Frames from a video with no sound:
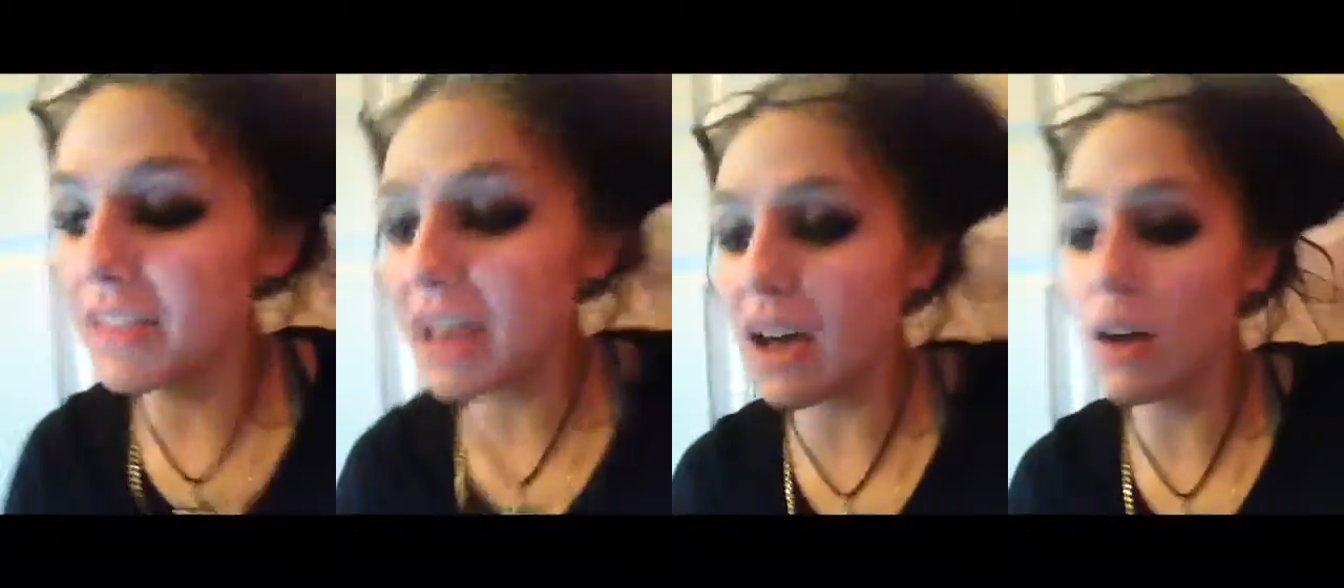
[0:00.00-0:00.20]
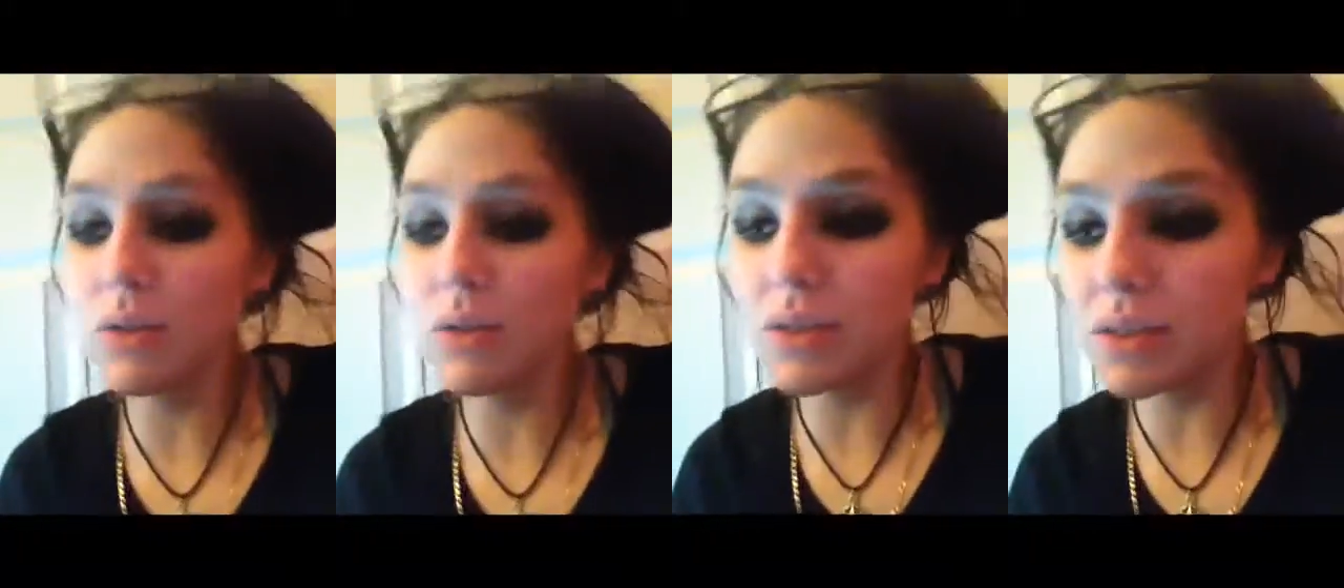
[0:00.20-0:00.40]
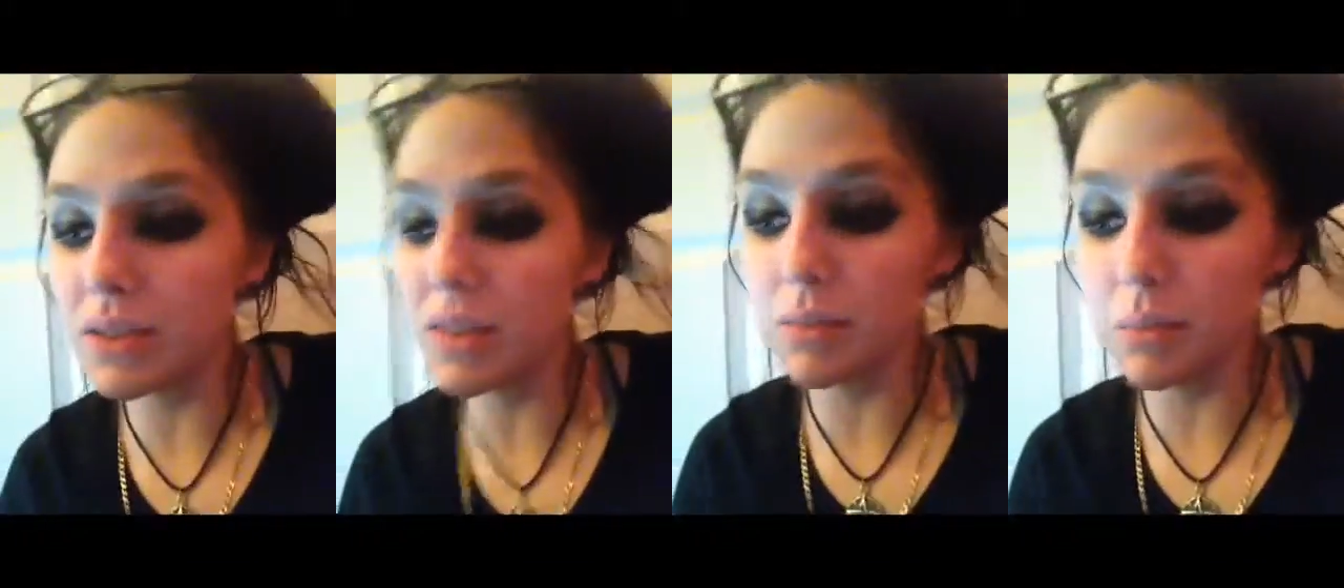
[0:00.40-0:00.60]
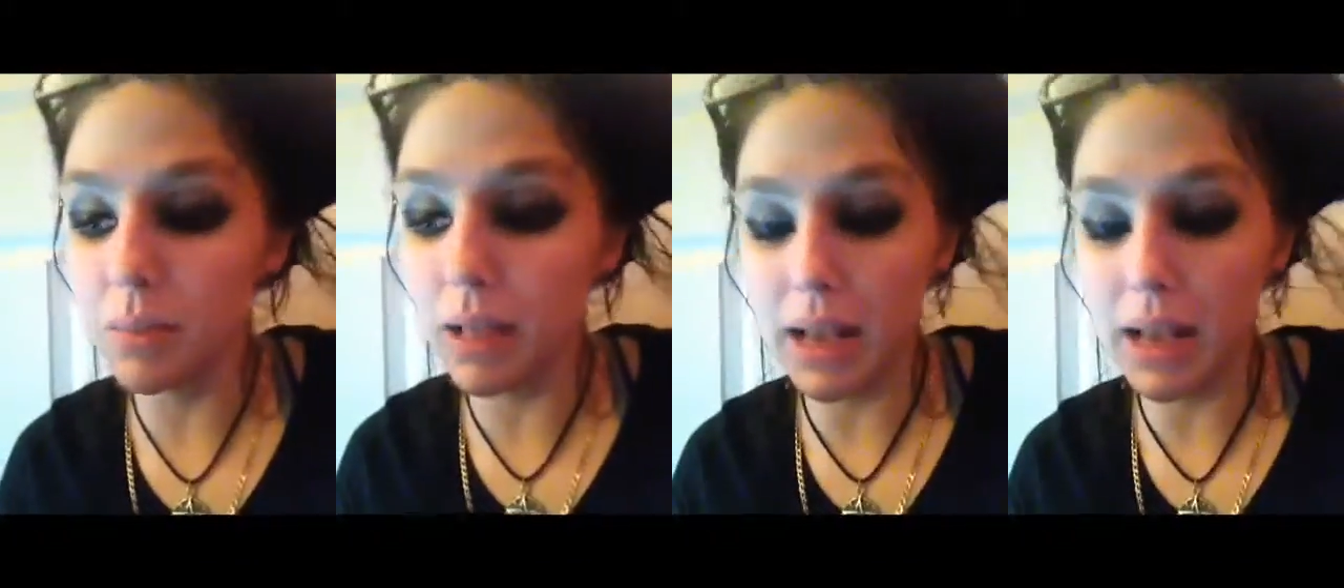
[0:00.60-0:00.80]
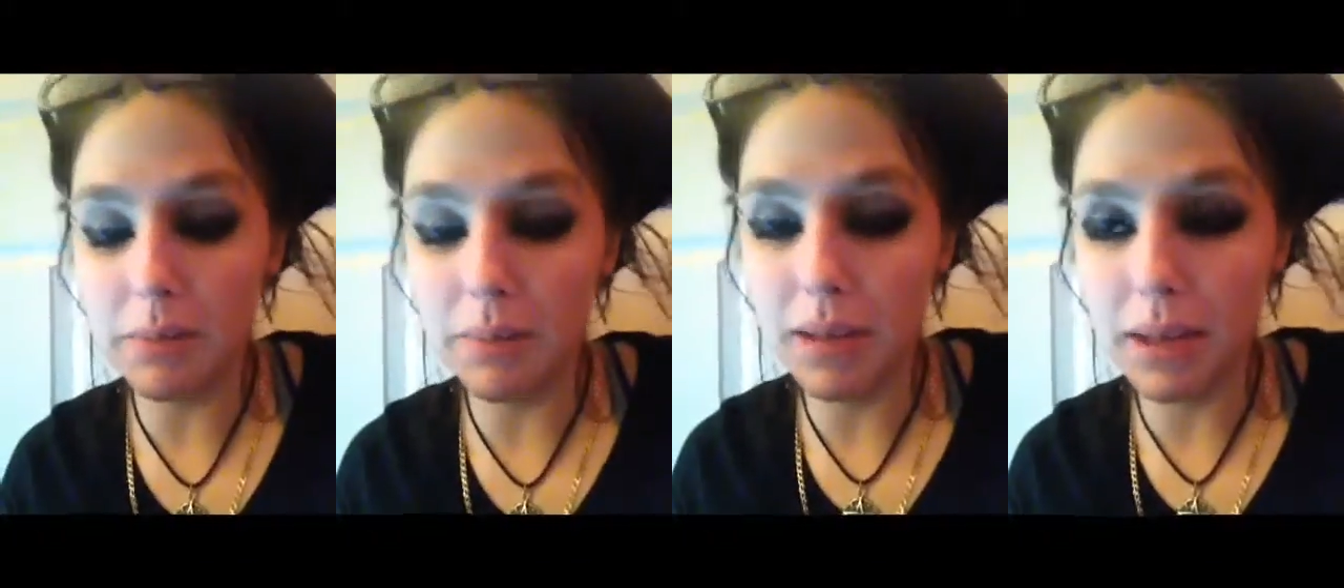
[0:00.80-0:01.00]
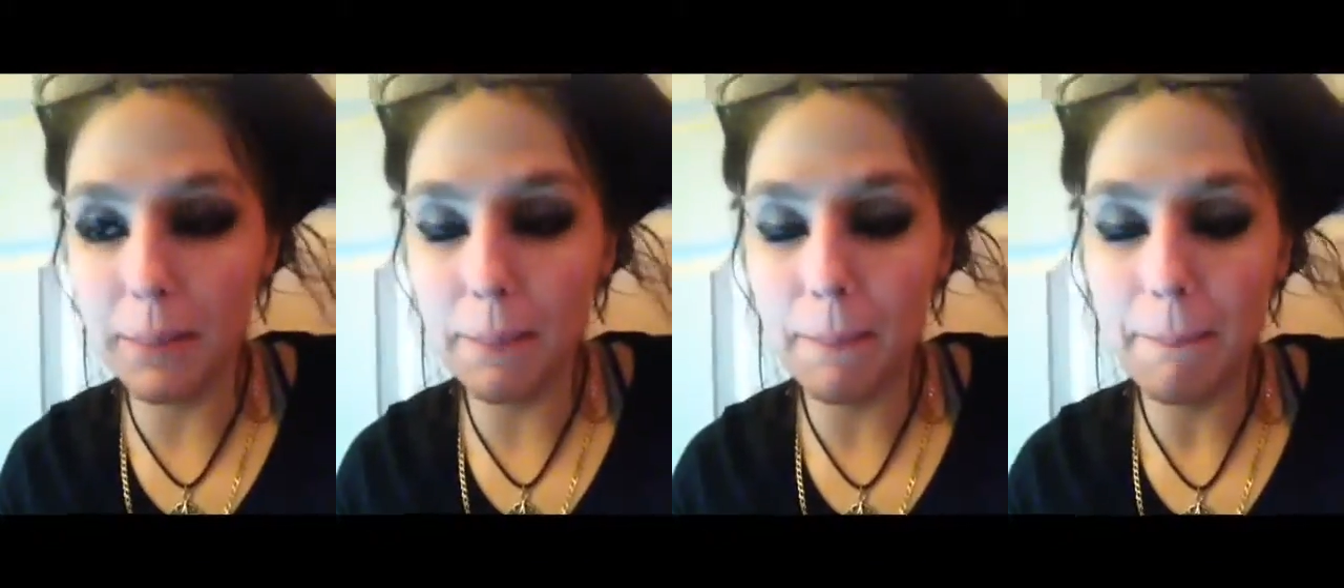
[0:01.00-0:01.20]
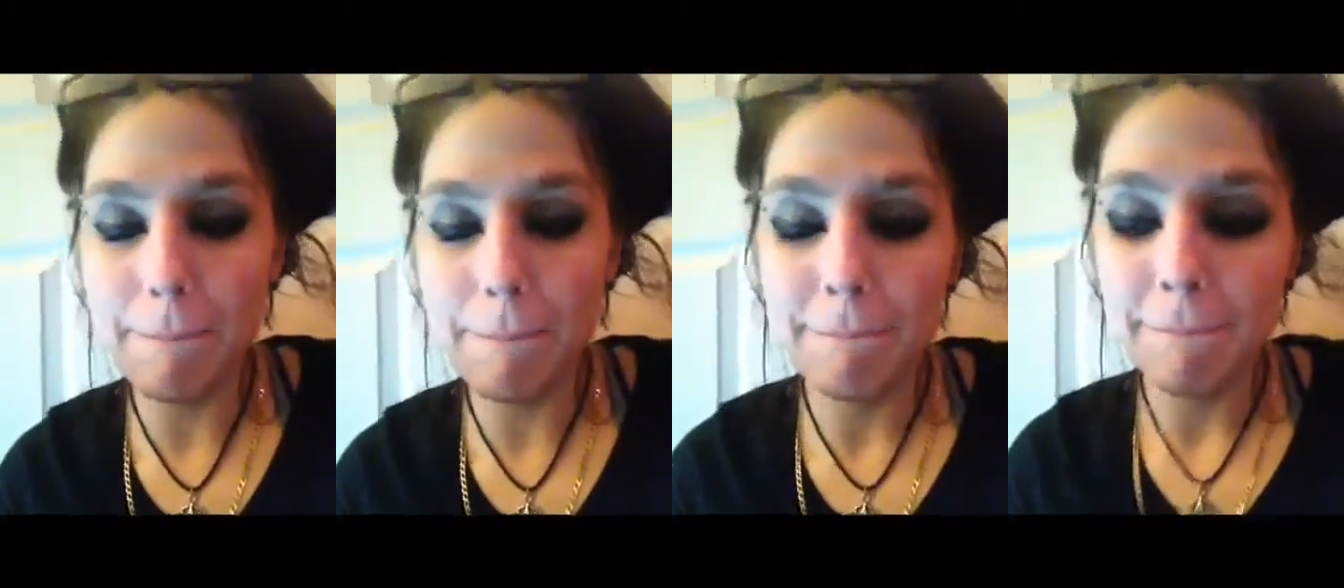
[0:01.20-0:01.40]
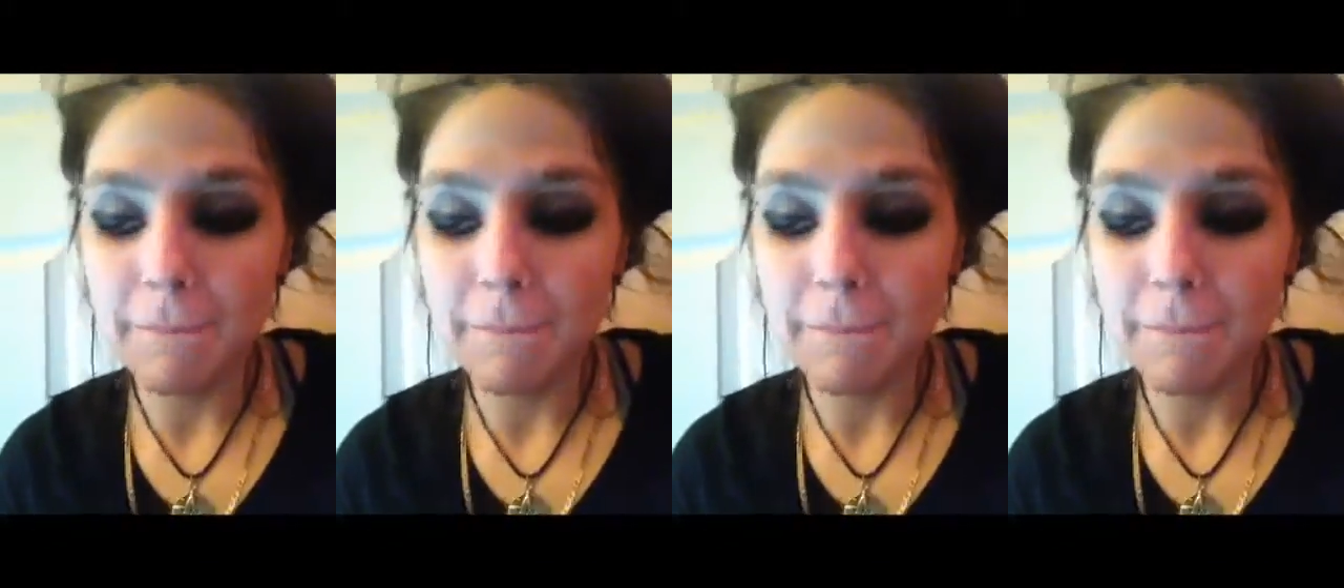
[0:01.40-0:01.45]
thousands of black men.